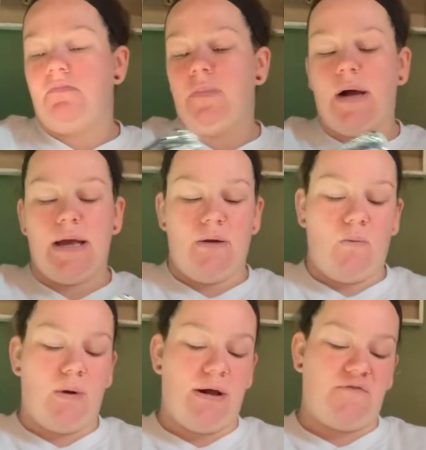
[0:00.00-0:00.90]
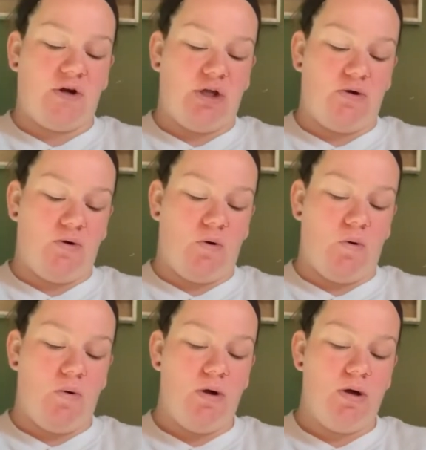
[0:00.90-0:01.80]
But whatever
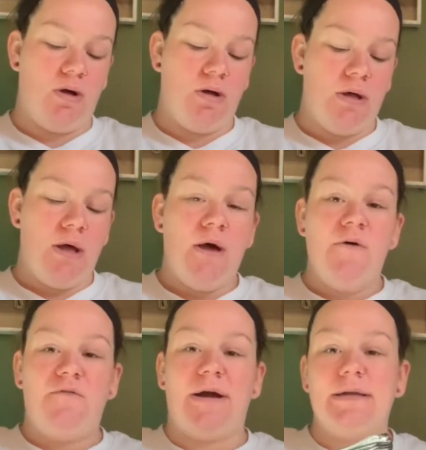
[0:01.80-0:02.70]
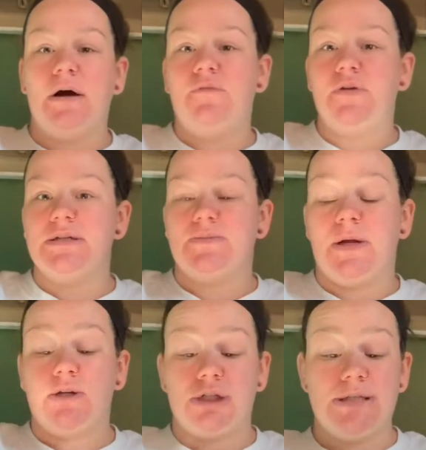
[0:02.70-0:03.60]
you find helpful is what
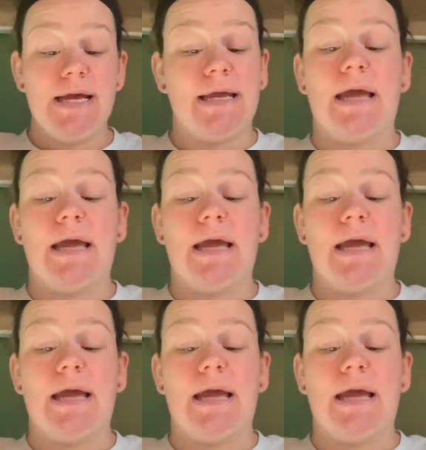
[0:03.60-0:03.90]
you should take.